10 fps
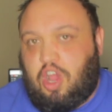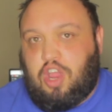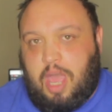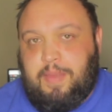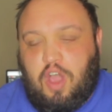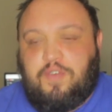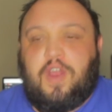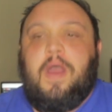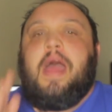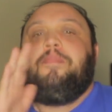are coming over.
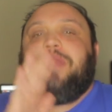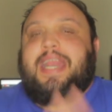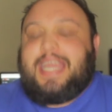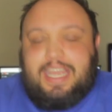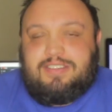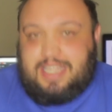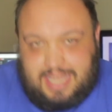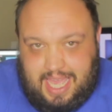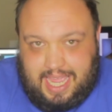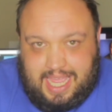And here's the
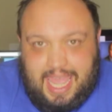thing.